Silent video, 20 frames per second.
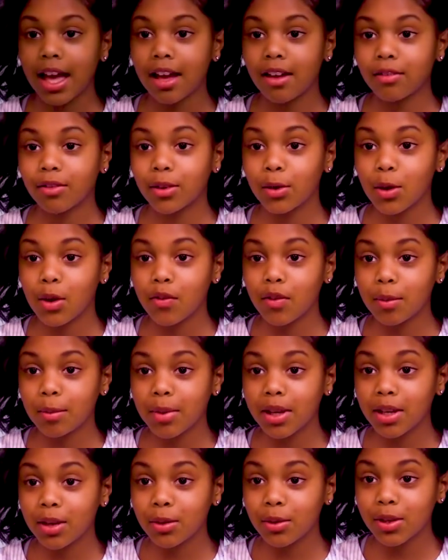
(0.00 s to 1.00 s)
Have you ever
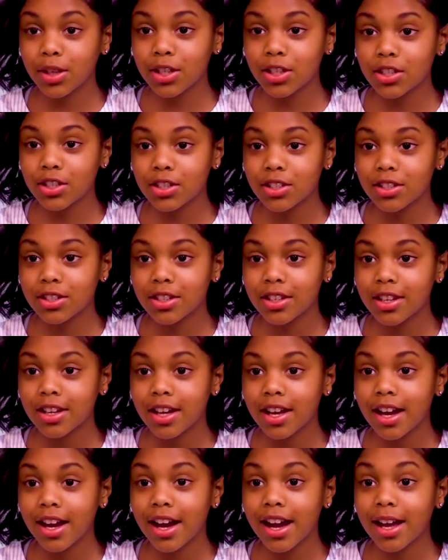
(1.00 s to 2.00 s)
made a wish?
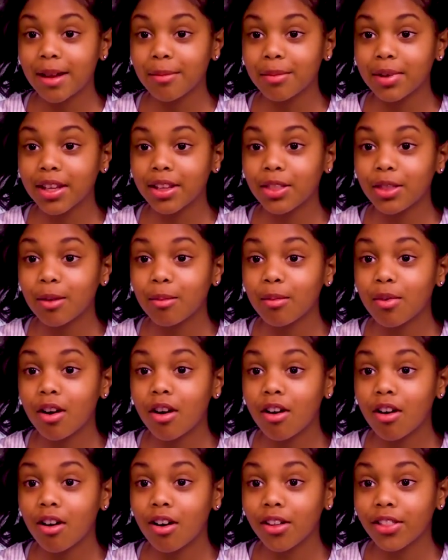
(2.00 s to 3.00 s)
I make them
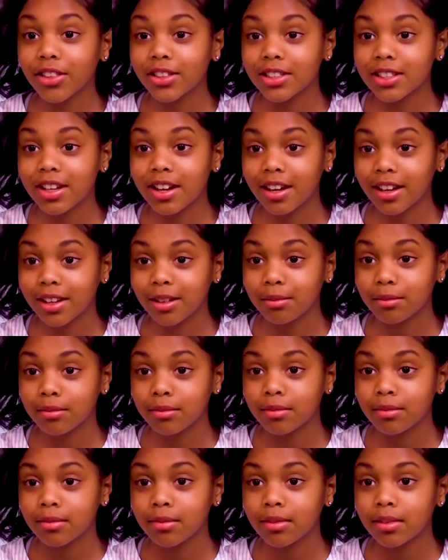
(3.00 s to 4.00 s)
all the time.
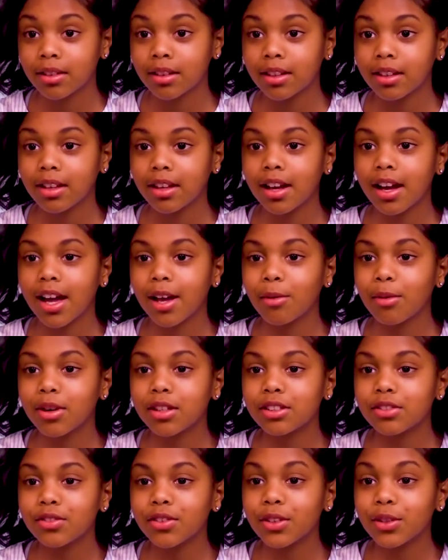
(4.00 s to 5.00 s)
I
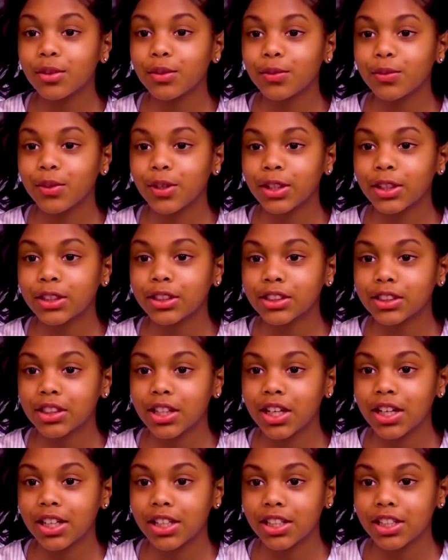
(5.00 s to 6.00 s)
watch for the first
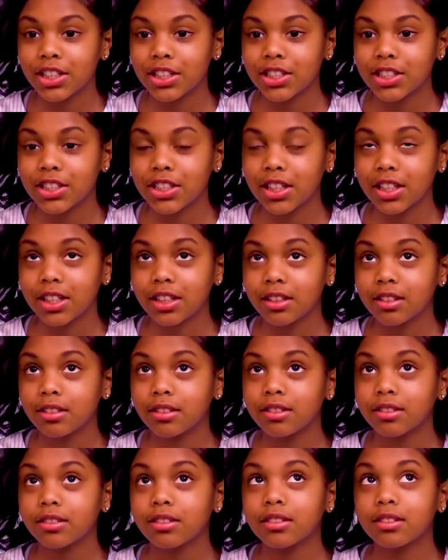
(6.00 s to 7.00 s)
star each night.